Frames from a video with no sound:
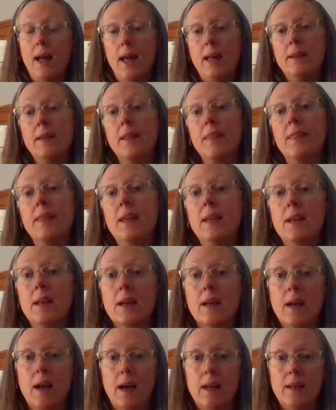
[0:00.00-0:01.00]
An Athena
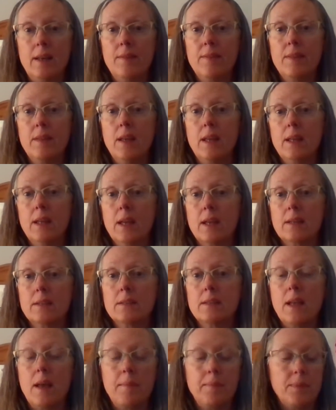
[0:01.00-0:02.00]
kind of thing,
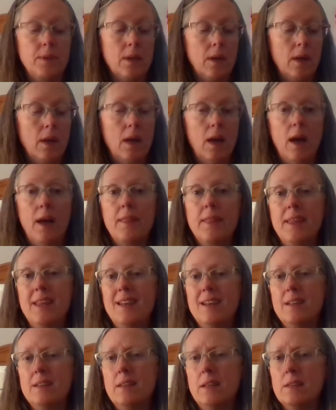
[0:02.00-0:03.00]
except
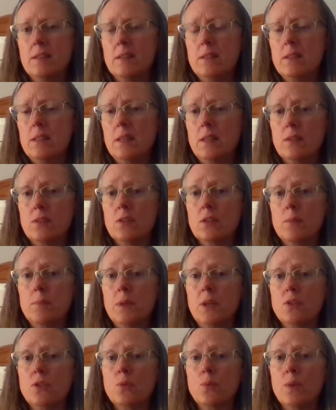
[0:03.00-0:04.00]
Athena doesn't deal so
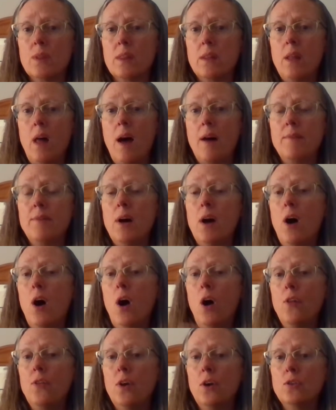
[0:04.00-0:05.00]
much with love.
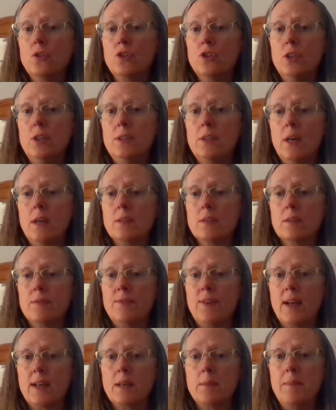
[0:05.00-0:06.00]
Although she does
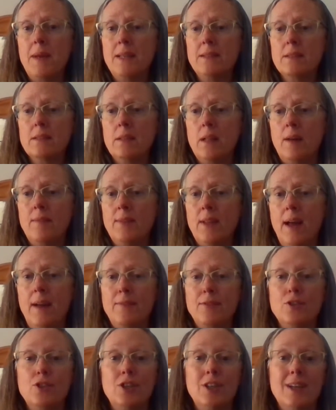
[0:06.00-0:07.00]
affect men's love
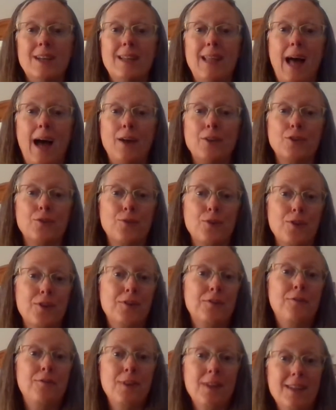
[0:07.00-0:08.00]
life, she allows for
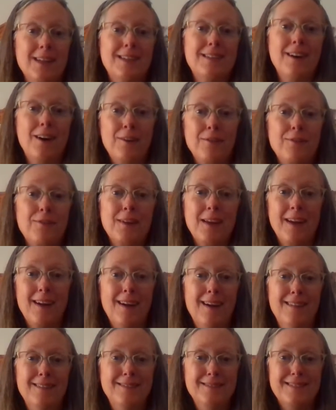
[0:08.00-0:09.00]
the Philadelphia,
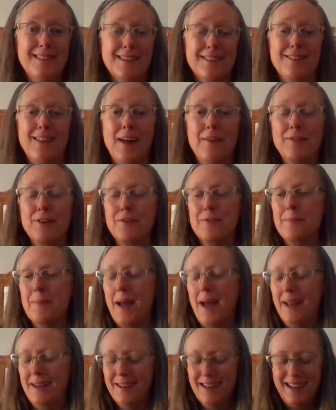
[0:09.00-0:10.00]
the love of
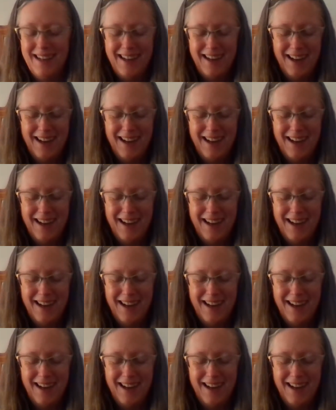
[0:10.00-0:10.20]
men.